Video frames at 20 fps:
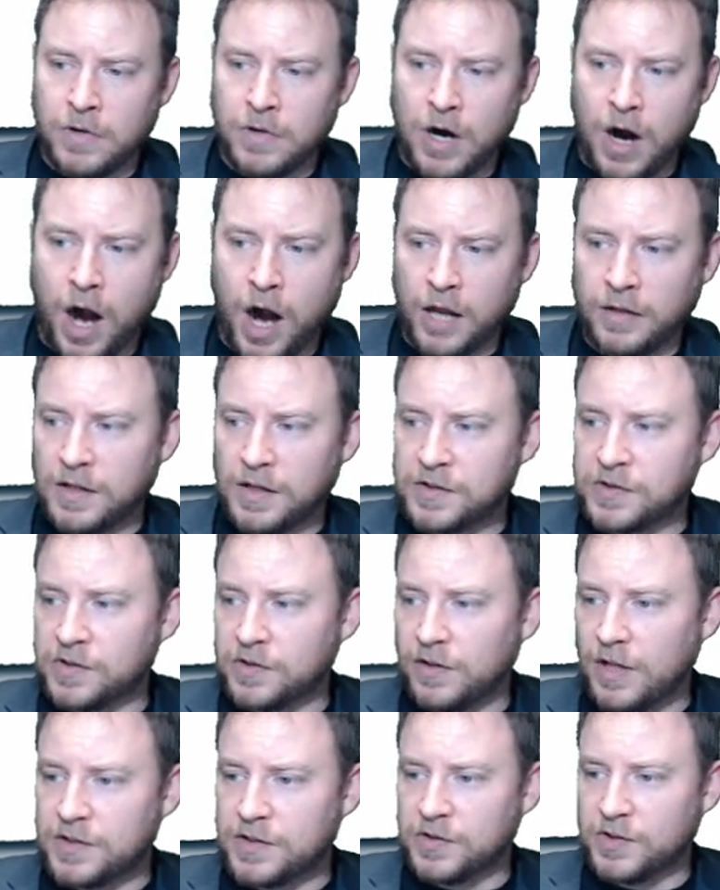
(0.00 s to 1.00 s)
All right,
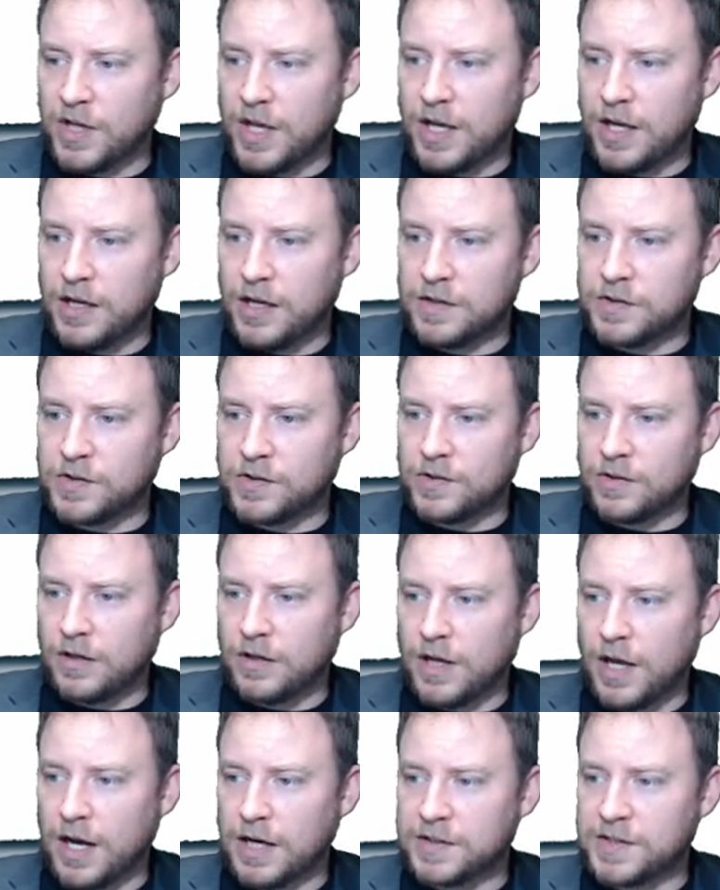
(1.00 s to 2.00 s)
let's say it's
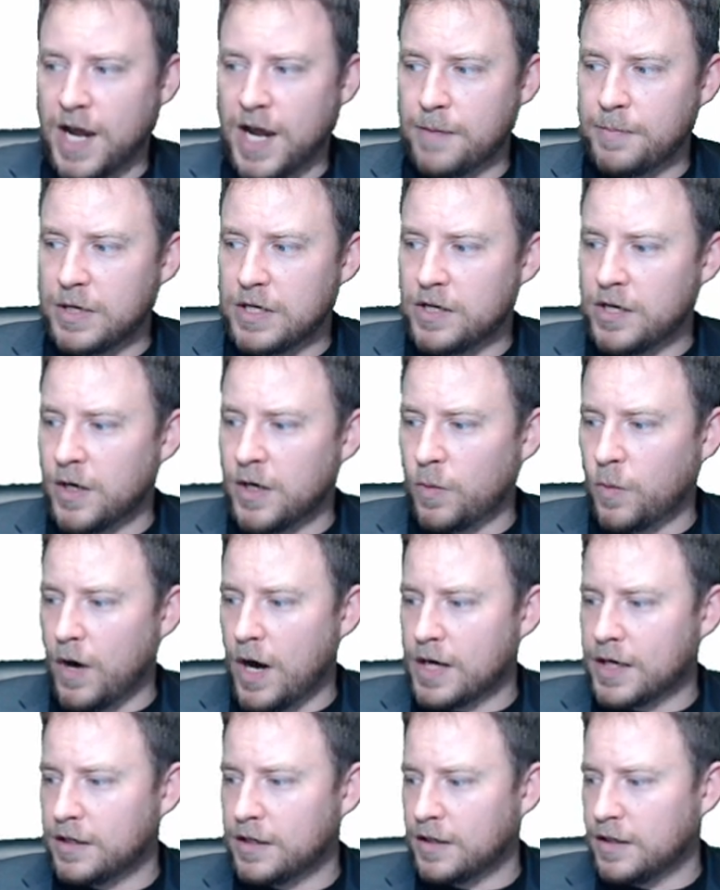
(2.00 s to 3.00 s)
at a time of year where
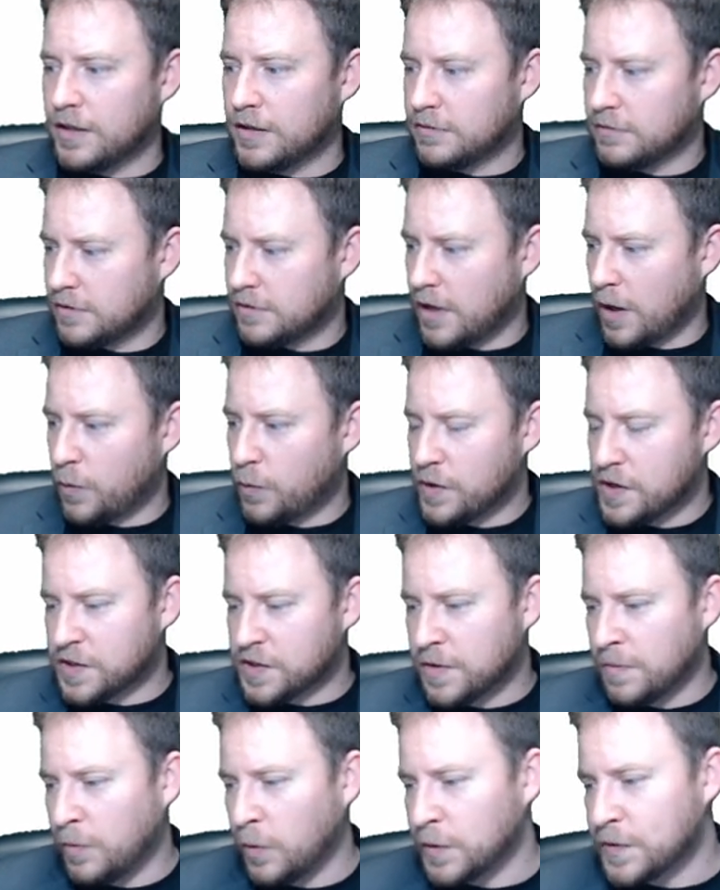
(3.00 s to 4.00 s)
I can get a
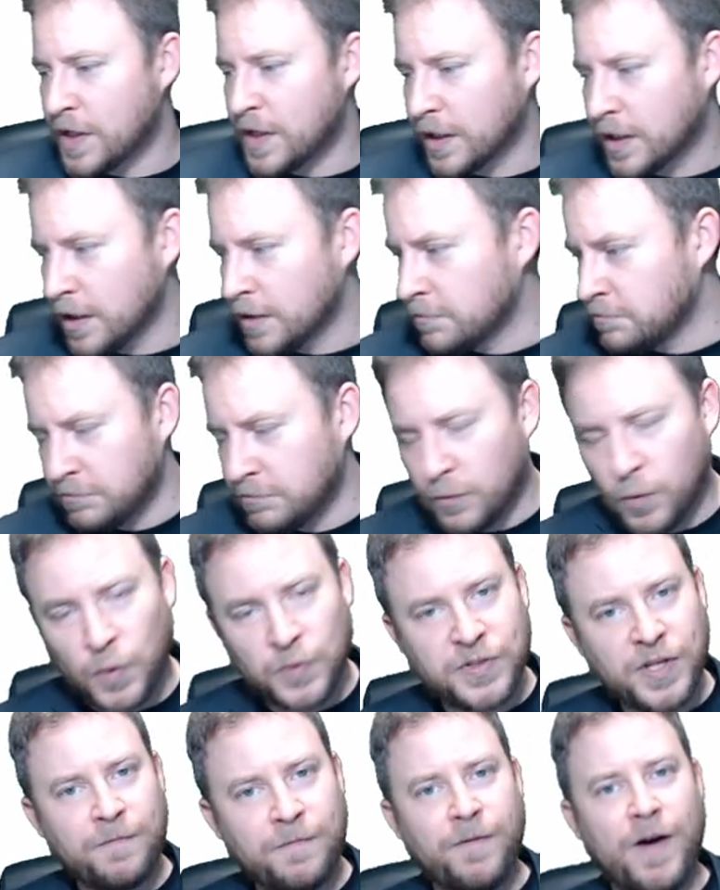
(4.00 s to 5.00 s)
reasonable ticket. We'll
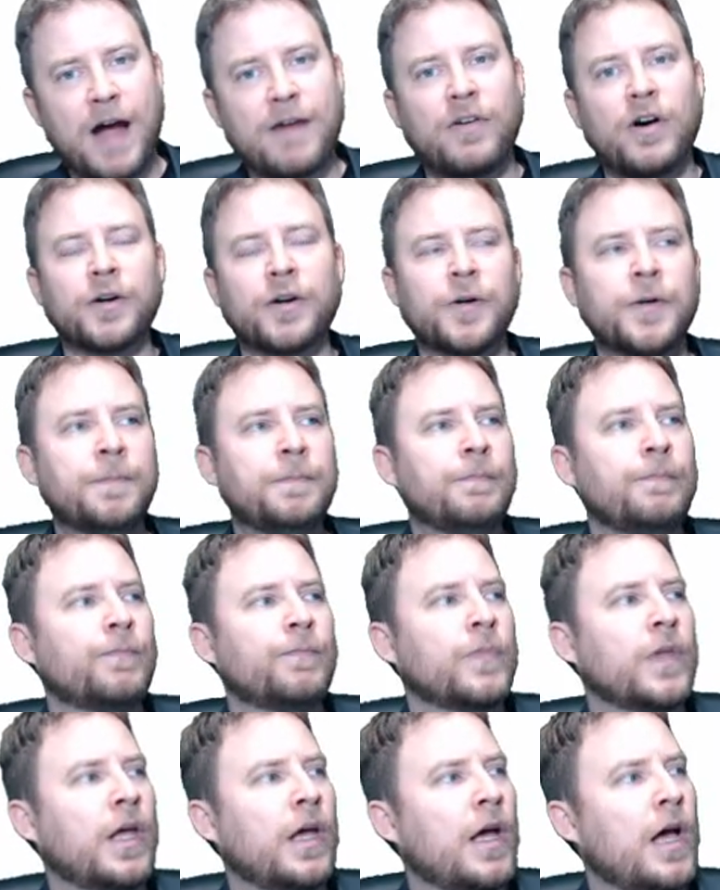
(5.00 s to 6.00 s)
say $500.
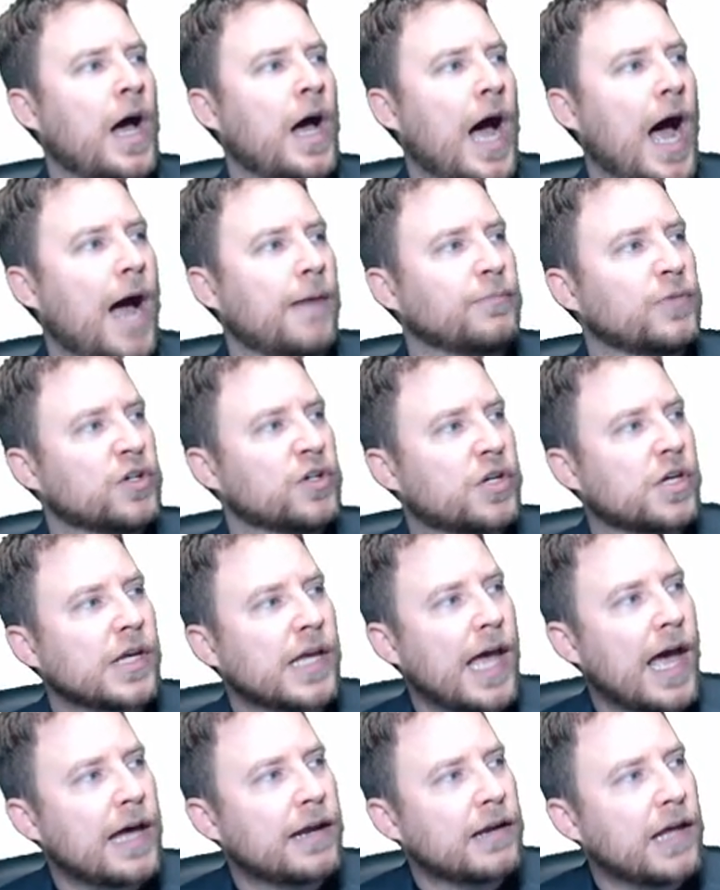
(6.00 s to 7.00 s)
I'm
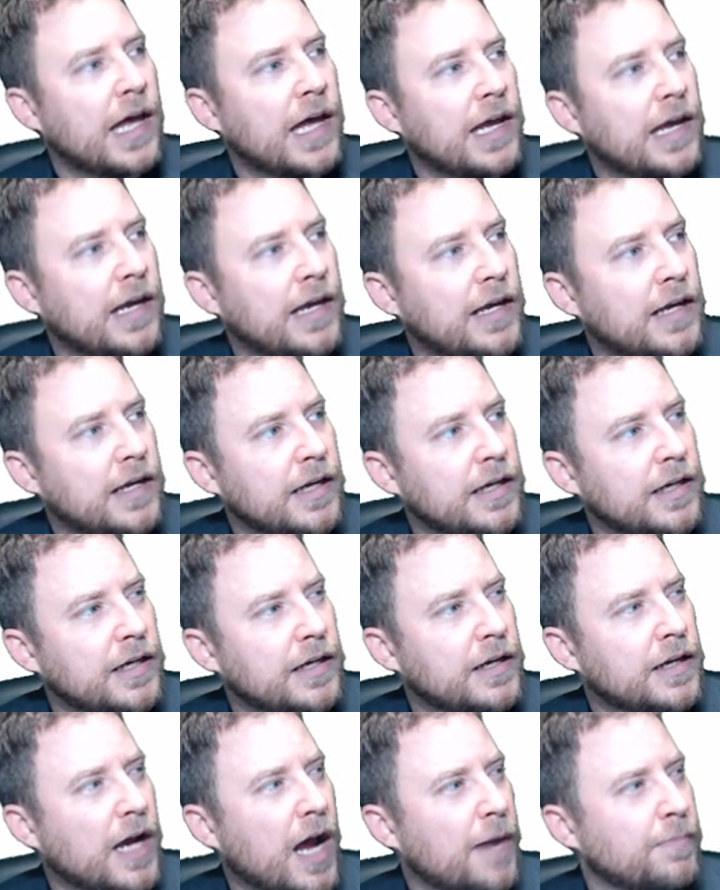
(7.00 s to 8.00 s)
looking at
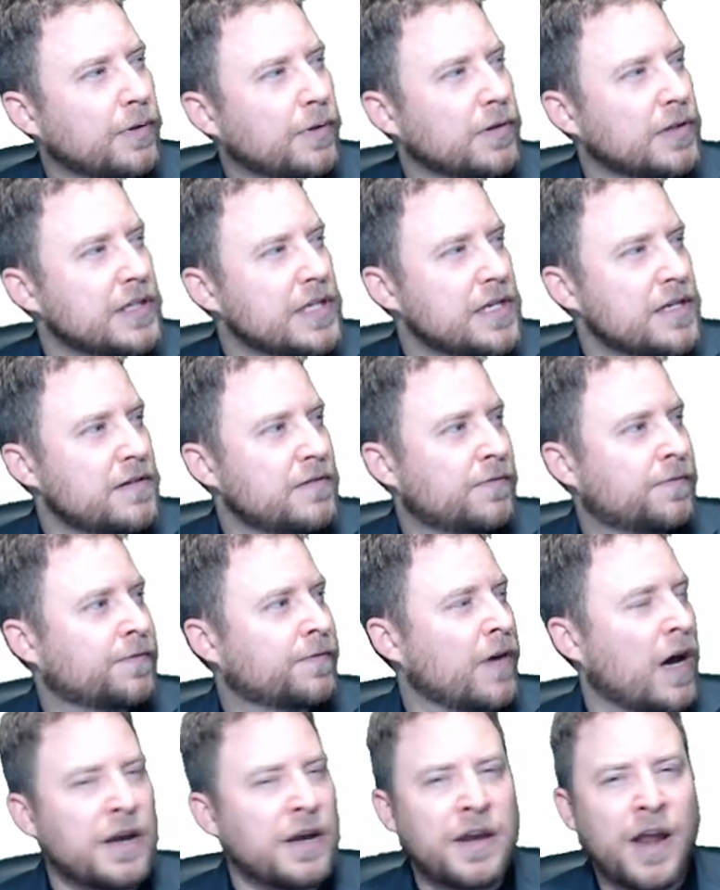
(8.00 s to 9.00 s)
I believe
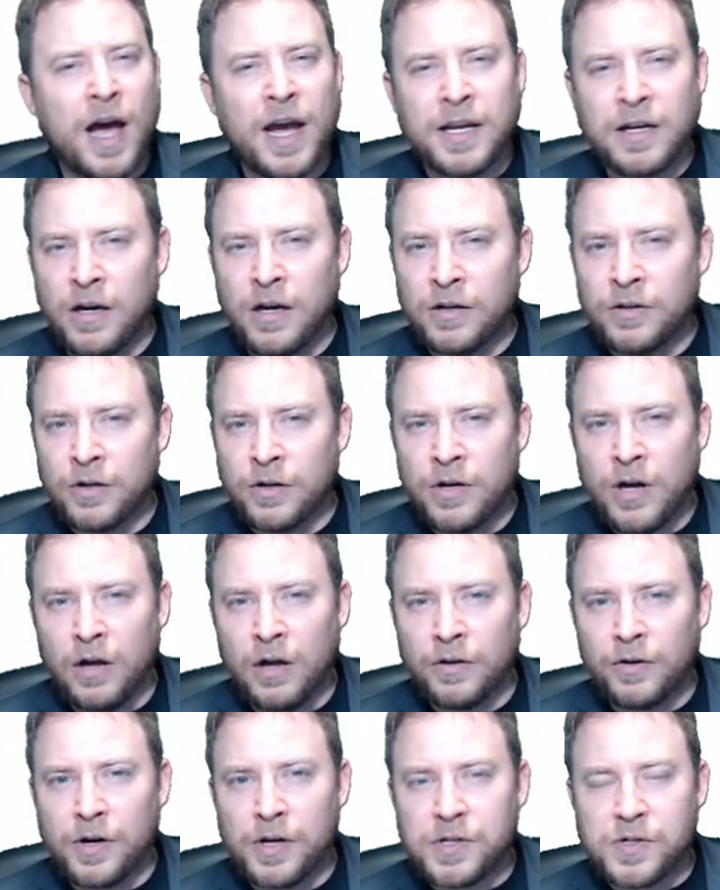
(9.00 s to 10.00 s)
a
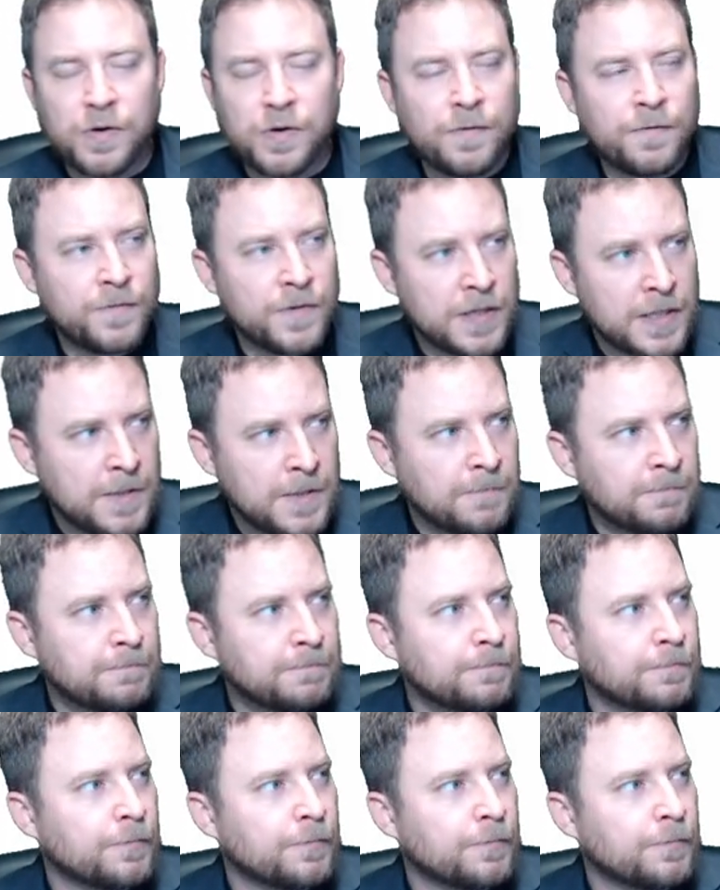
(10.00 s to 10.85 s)
$900 entry fee.